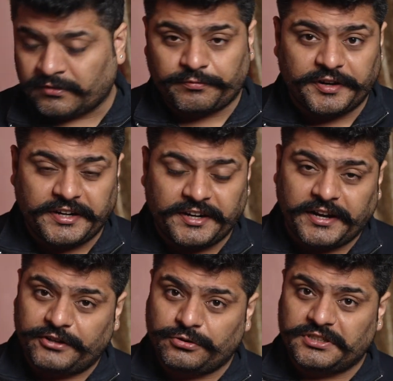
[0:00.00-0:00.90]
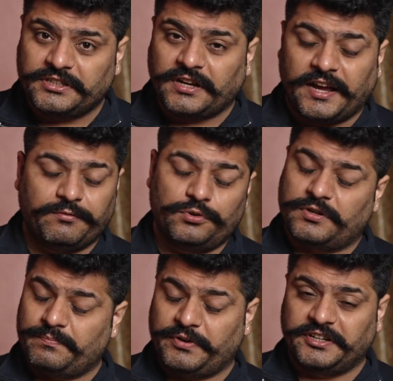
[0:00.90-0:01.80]
fit and isolation, I have no
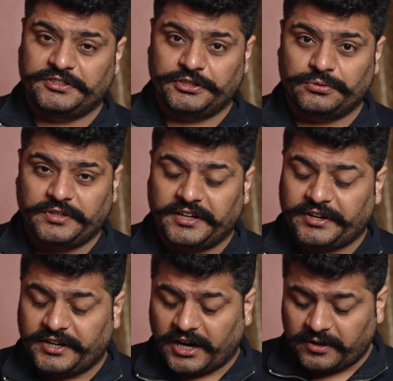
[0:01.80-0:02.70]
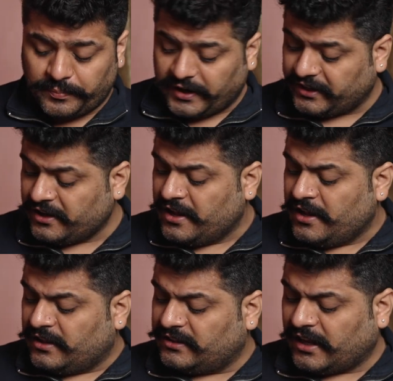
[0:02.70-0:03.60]
complaints into that regard. But
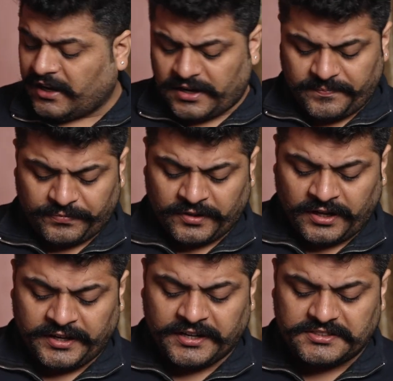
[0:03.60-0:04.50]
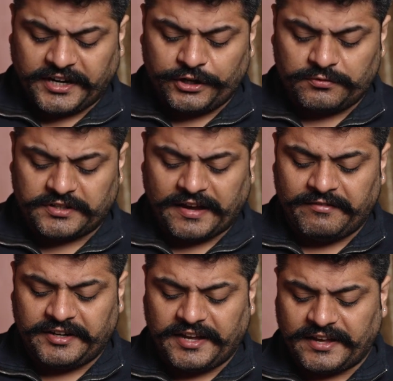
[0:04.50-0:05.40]
the inner side of the
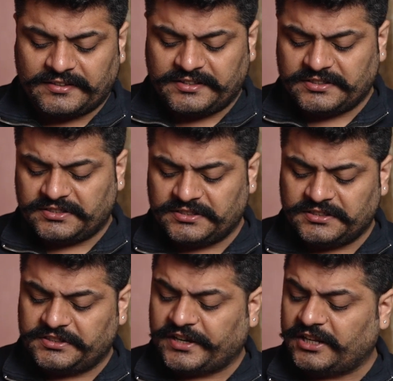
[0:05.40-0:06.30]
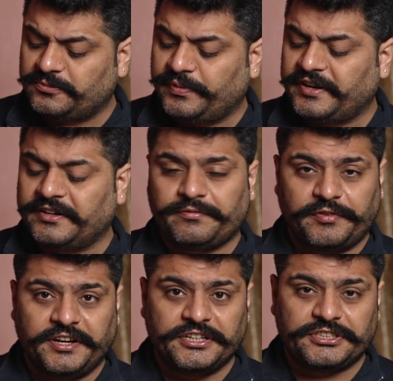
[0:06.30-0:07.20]
cavity has this transparent
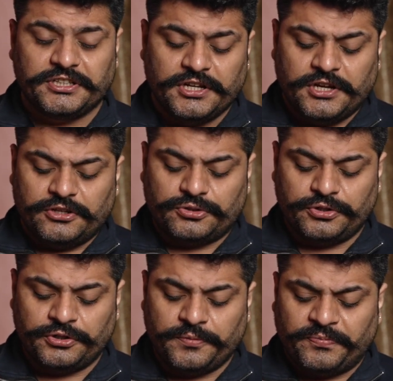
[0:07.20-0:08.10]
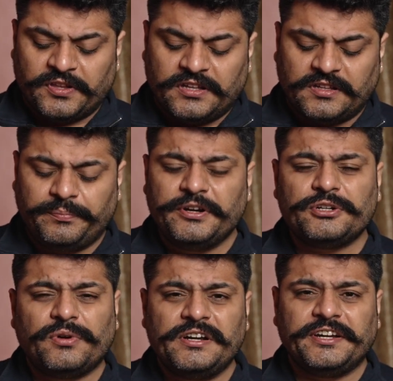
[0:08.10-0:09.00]
finish, so the
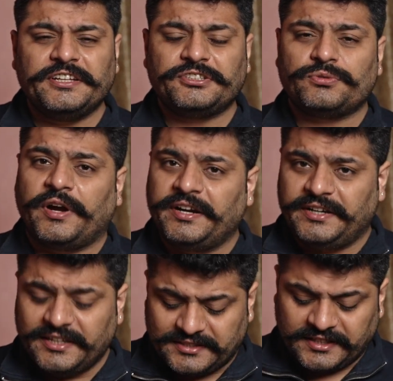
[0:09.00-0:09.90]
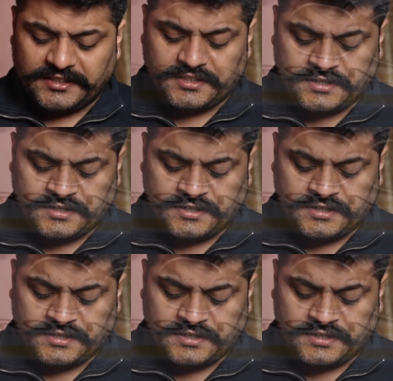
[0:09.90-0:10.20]
build quality is quite decent